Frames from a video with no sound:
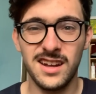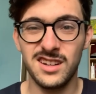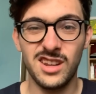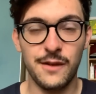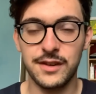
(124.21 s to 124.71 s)

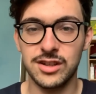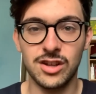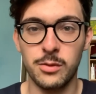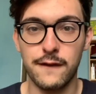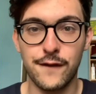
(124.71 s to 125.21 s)
nothing to
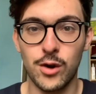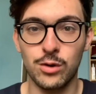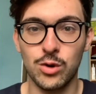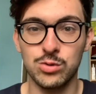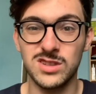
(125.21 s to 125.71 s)
do with phone
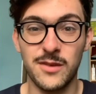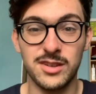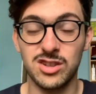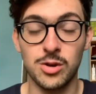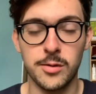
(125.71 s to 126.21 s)
calls, nothing
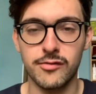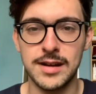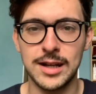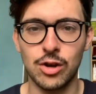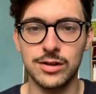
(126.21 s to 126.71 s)
to do with
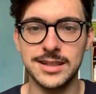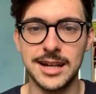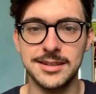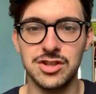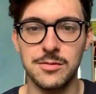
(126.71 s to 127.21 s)
really
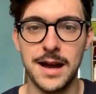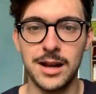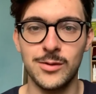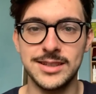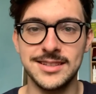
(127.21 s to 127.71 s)
contacting Jamal
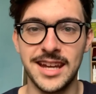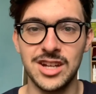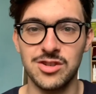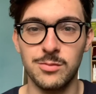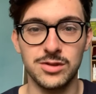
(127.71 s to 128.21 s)
Lewis's agent.